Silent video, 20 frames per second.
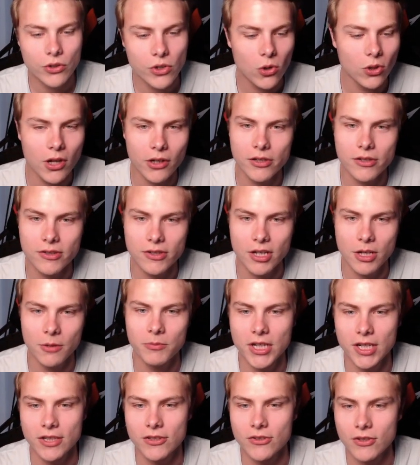longer
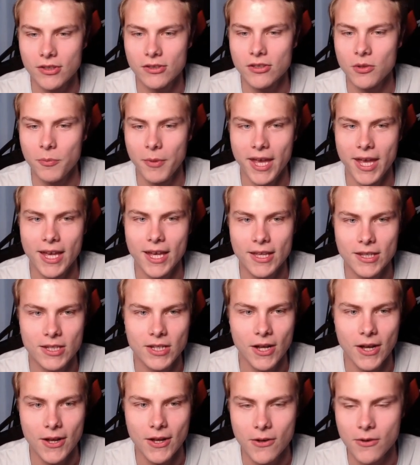subject to the
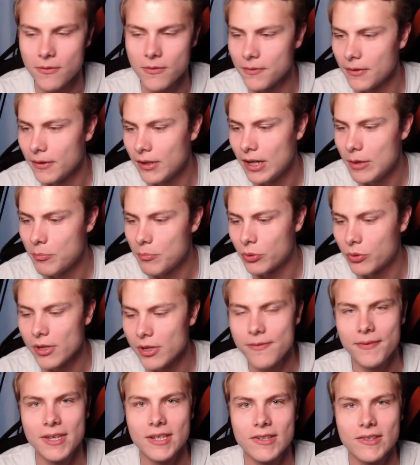demand of
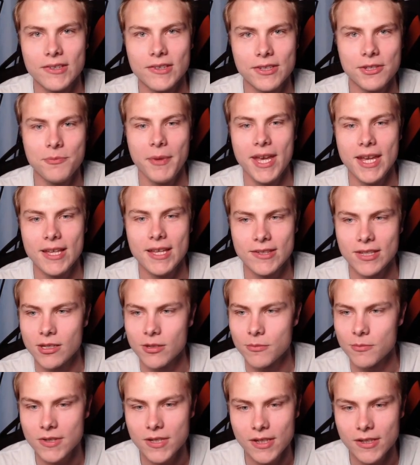previously made
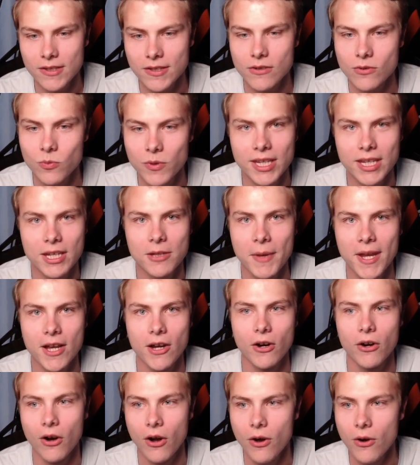CM6s. We can
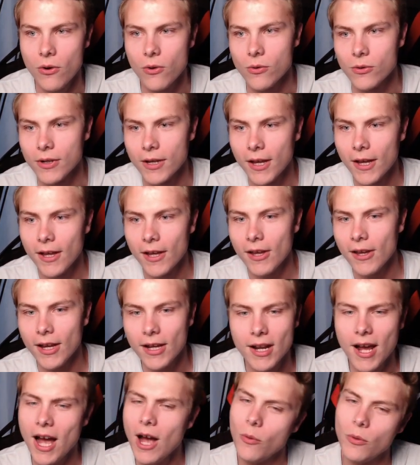make our own.
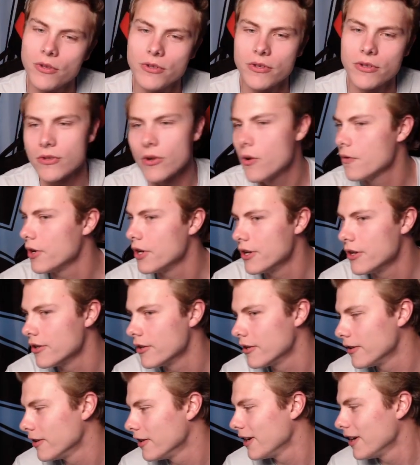And Hot Wheels is over
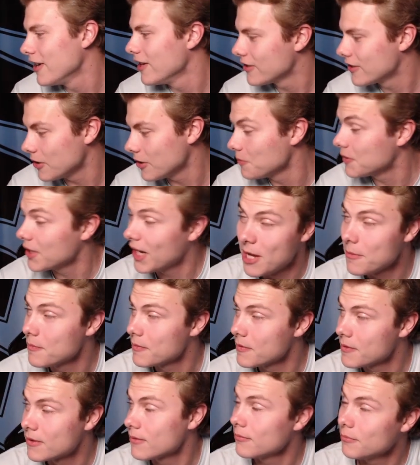here,
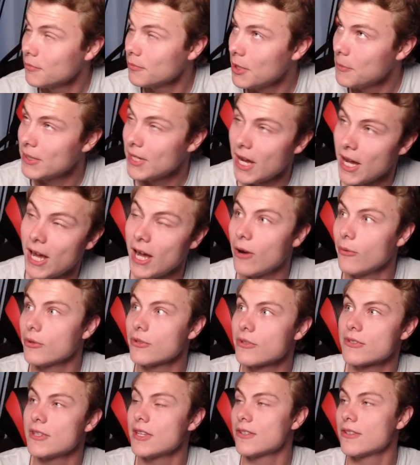sometimes, maybe not Hot
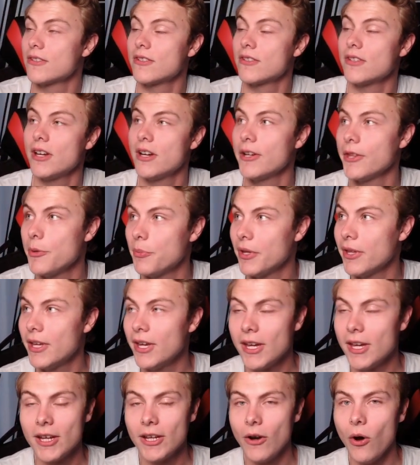Wheels necessarily, but
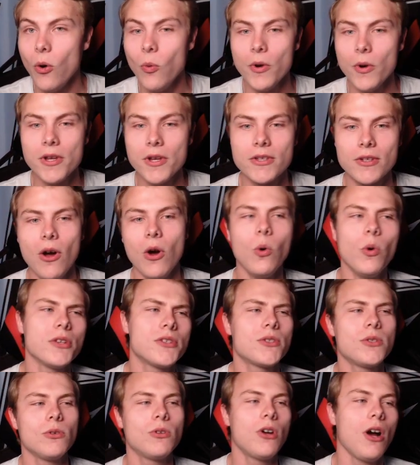always, oh,
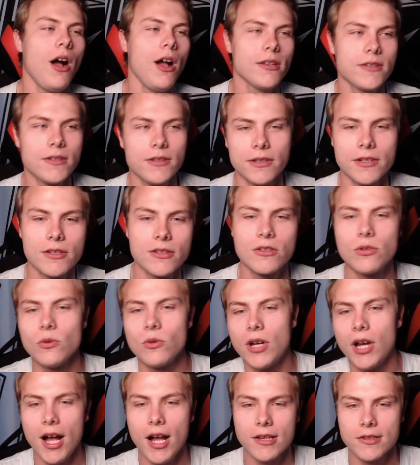it's too costly, it's
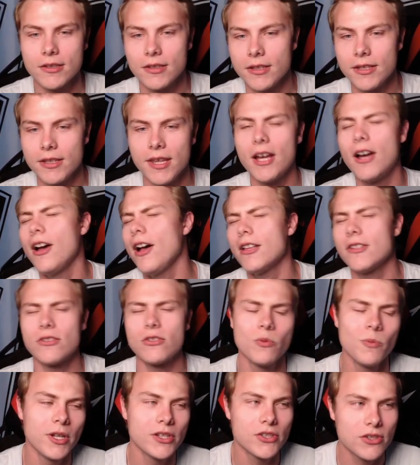too costly, they
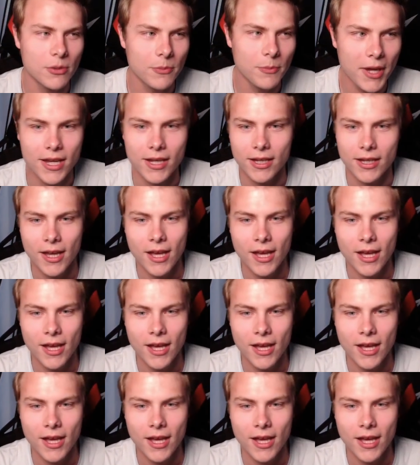cost too much to make.